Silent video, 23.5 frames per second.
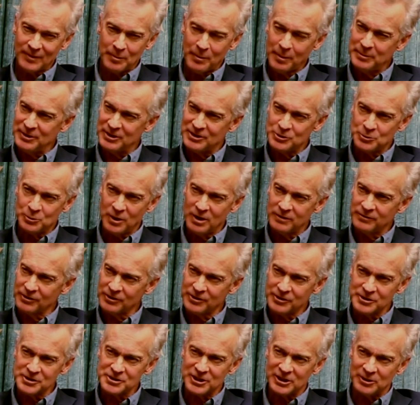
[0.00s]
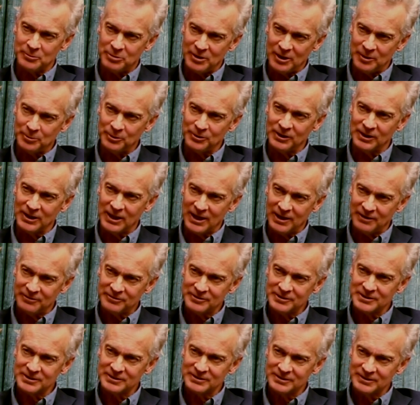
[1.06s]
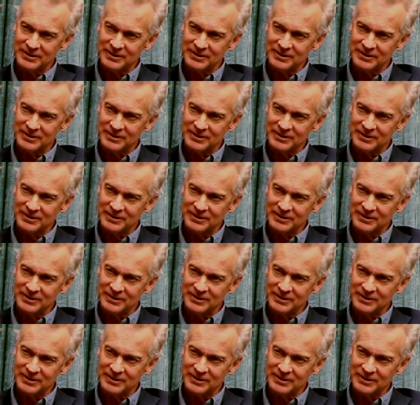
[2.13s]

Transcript: maybe 12 or 13 people left